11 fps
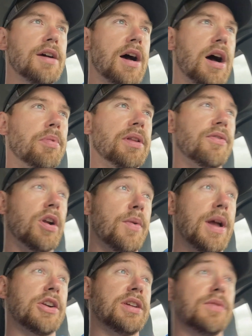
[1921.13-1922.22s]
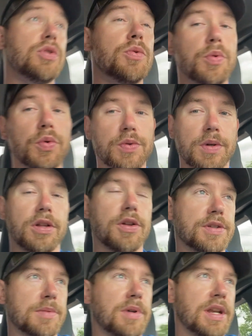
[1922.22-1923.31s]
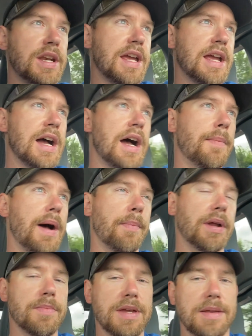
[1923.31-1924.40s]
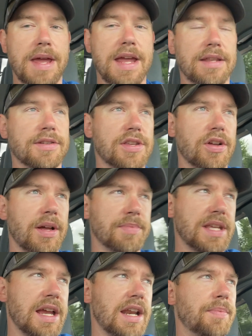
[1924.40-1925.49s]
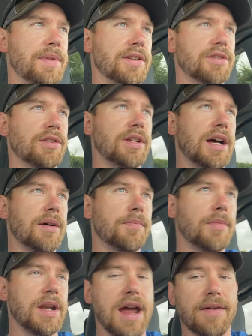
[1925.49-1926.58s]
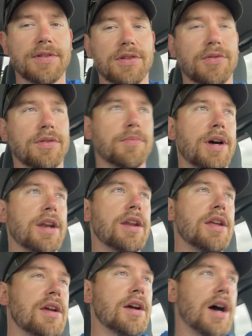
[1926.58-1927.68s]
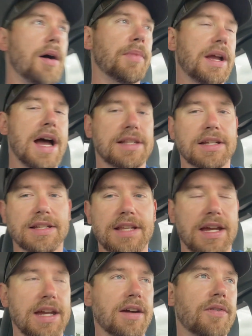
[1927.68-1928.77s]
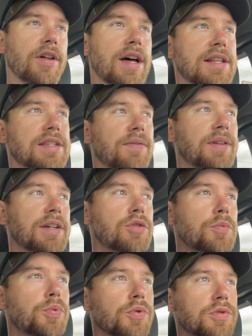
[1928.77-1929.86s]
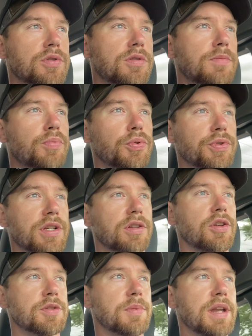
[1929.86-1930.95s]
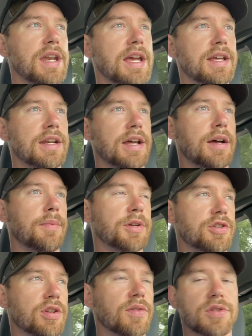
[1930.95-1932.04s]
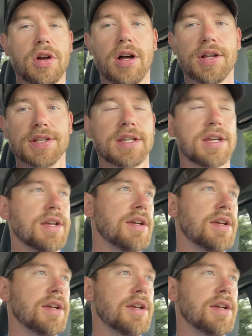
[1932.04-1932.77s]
Uh, believe it or not, we actually have two pools we're closing Monday. Um, I'm going to be in Maine still. I'm staying up there till uh, Monday afternoon, but um, the guy's going to take care of all that stuff. They have two pools pools to close Monday and uh, a bunch of service calls.